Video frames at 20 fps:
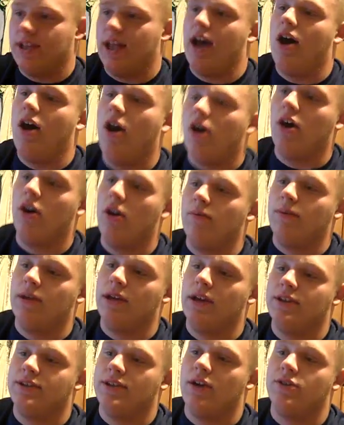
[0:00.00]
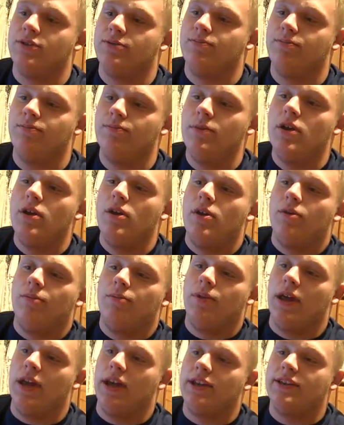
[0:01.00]
that hard because I was
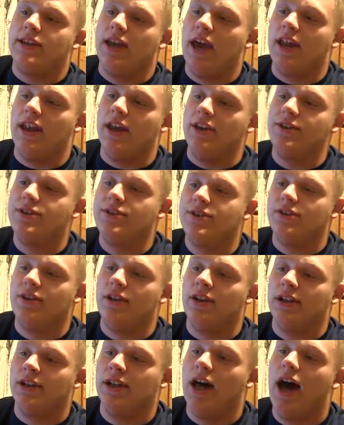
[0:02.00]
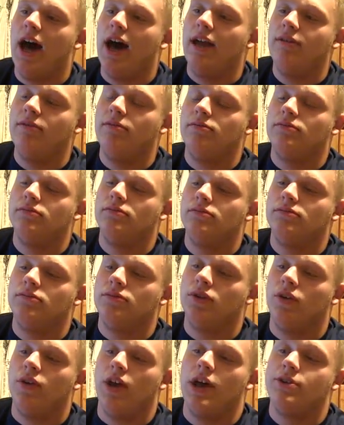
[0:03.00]
playing tennis a lot.
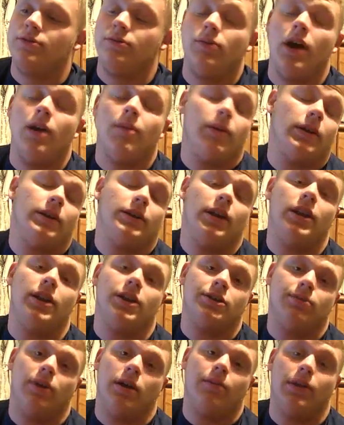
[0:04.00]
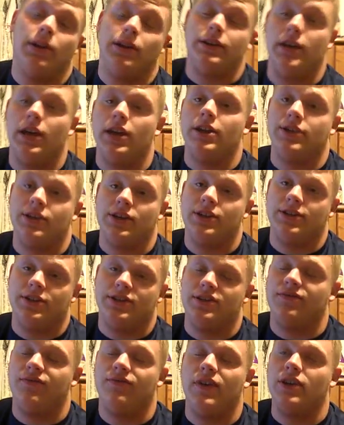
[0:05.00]
Don't ask me why I played tennis, but I played tennis because
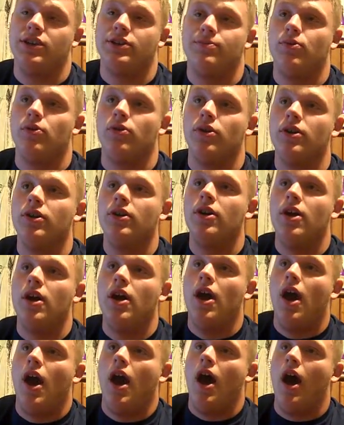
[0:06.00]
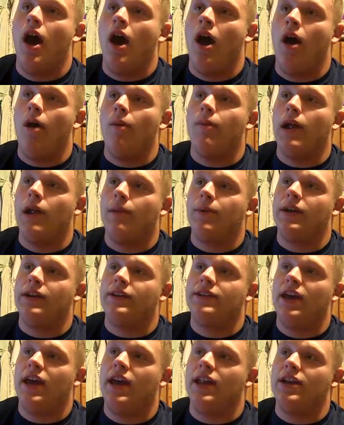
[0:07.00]
it's a fun sport. But I
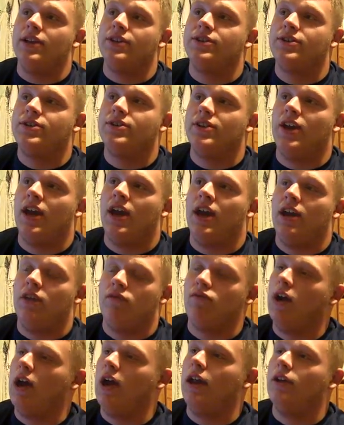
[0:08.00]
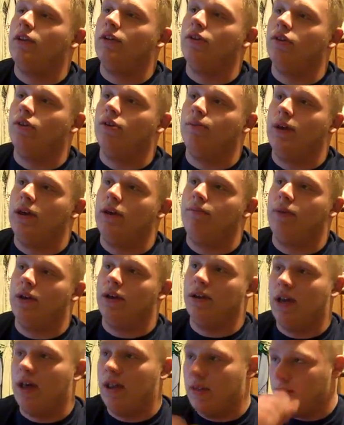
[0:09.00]
played tennis and ran a little bit,
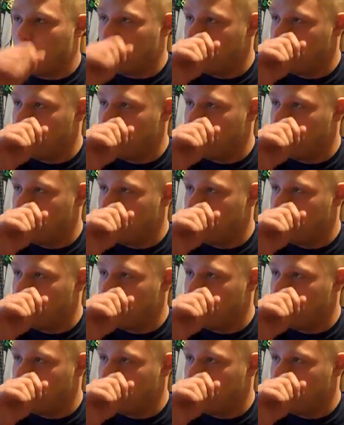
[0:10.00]
but nothing